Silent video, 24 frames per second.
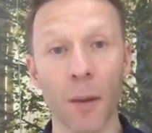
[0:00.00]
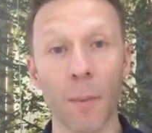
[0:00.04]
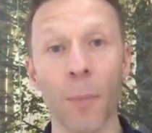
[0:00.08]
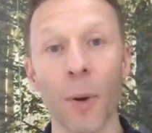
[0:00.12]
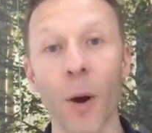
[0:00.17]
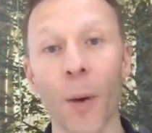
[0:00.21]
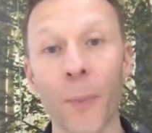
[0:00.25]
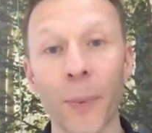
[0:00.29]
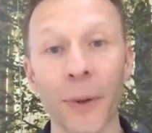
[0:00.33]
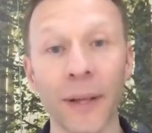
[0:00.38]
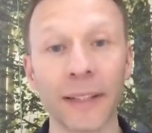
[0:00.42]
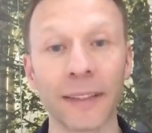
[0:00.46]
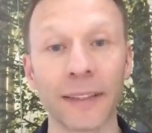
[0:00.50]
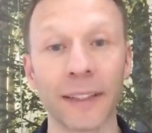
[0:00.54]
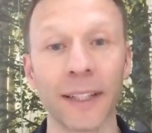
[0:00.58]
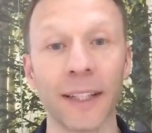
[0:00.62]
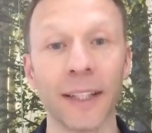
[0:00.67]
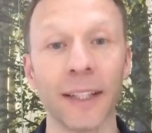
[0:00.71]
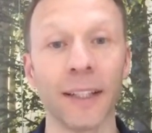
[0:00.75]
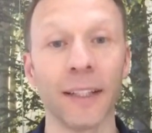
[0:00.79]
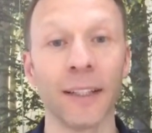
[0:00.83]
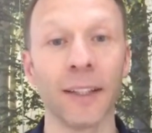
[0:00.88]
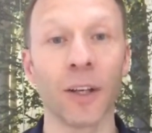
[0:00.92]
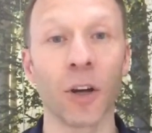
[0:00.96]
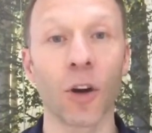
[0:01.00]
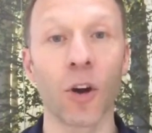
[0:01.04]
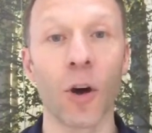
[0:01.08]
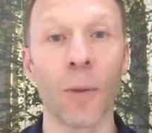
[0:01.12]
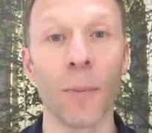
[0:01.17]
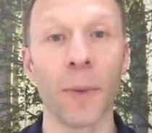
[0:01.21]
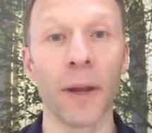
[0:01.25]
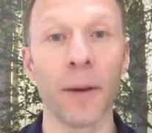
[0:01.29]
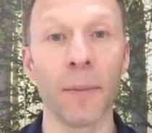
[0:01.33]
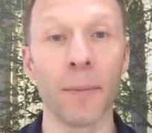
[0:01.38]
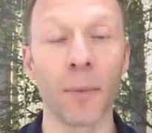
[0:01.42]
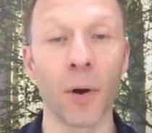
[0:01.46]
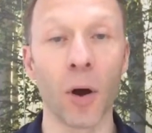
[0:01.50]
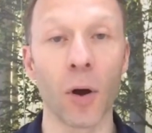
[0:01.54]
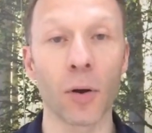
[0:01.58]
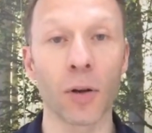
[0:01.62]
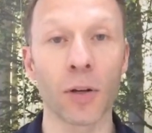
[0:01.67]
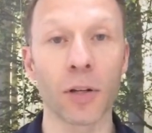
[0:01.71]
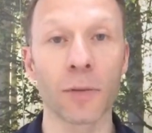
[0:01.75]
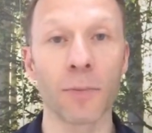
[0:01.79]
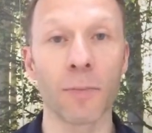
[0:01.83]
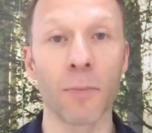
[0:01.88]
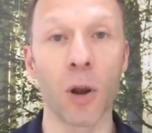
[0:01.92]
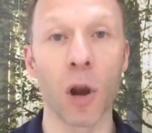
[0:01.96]
Pop it in the comment
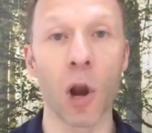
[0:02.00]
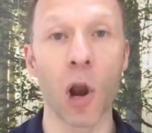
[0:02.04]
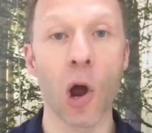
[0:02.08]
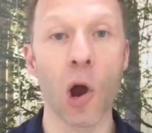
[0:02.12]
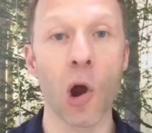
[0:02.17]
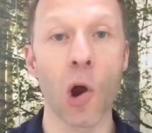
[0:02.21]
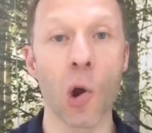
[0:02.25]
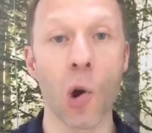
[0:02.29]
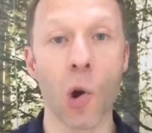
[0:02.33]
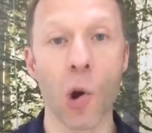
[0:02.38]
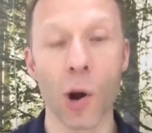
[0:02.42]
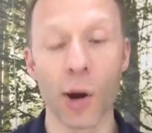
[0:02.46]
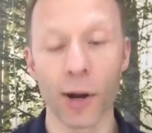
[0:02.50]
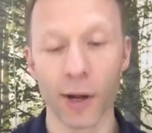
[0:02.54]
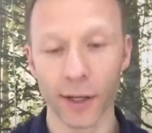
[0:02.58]
box below.